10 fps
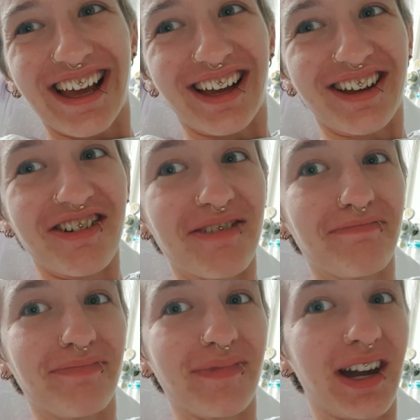
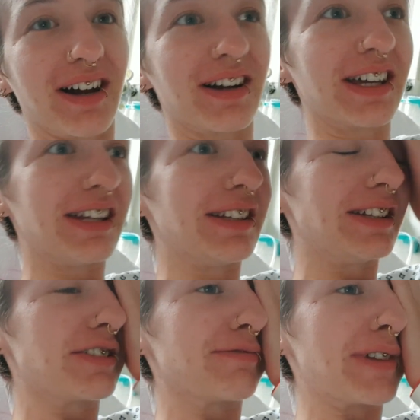I
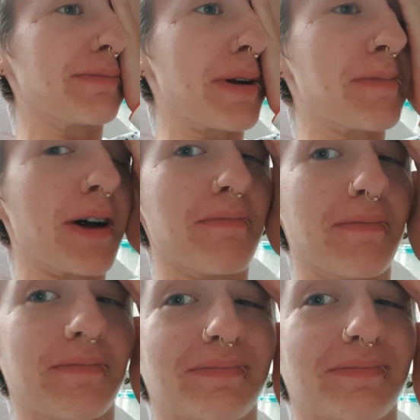need to ring my mum.